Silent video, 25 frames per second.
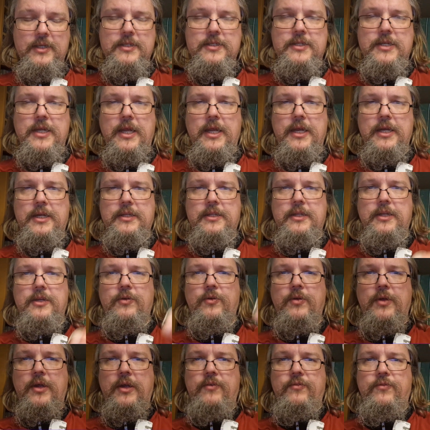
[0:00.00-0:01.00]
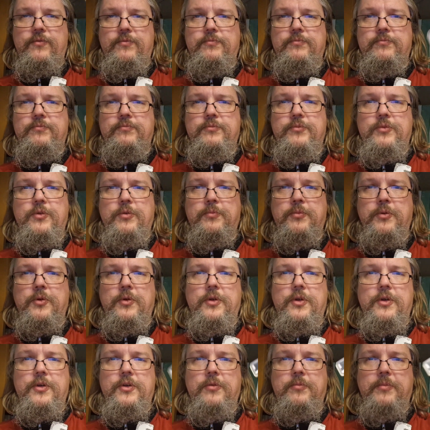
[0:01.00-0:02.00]
tag that you
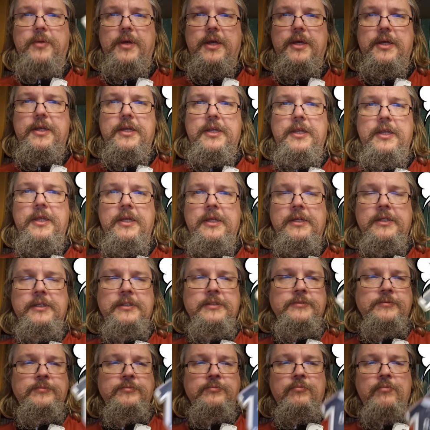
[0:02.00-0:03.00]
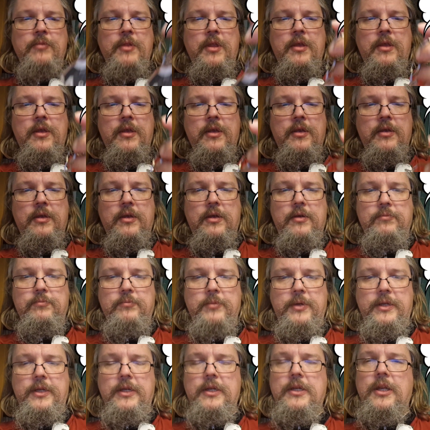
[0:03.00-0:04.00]
put on your bag.
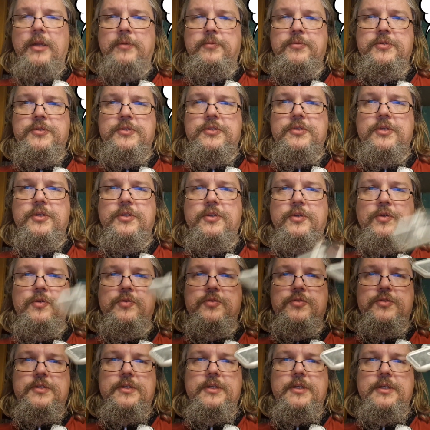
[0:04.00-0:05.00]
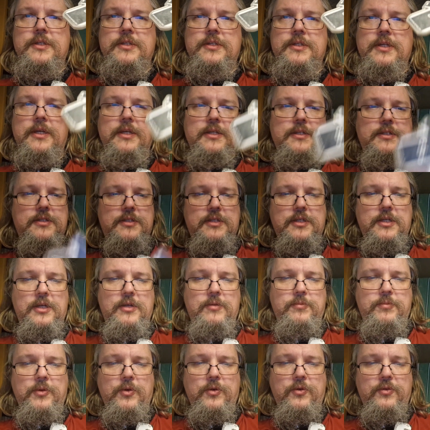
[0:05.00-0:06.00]
Many clubs use these as
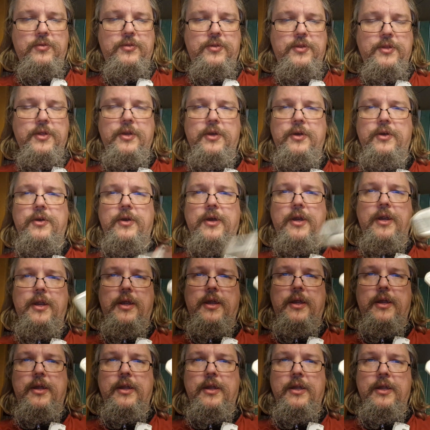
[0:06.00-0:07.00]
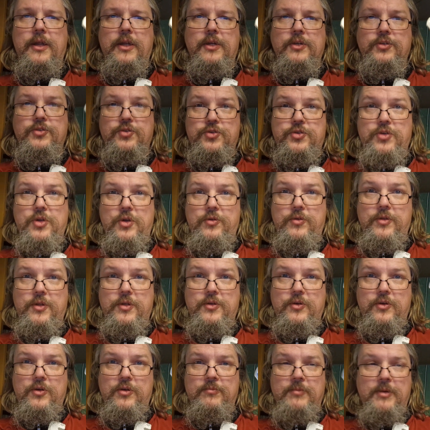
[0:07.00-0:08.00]
both their to show that
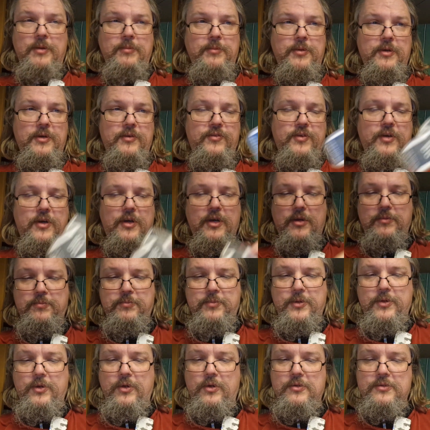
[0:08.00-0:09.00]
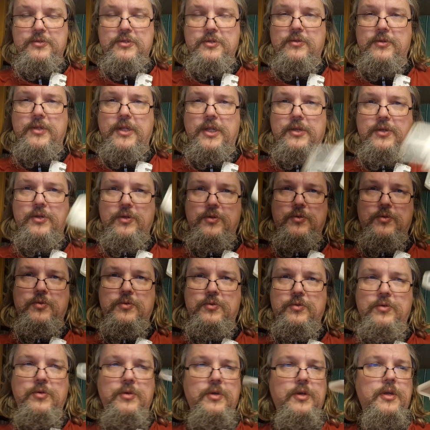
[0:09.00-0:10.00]
you're a member of the club, but also that
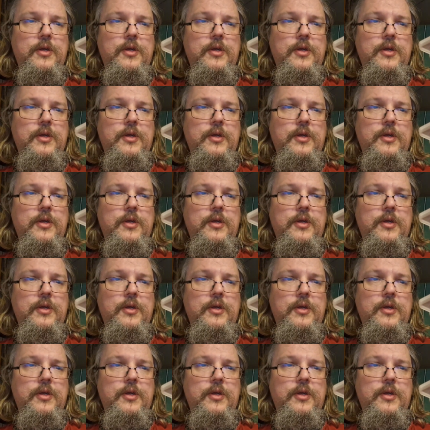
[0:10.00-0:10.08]
you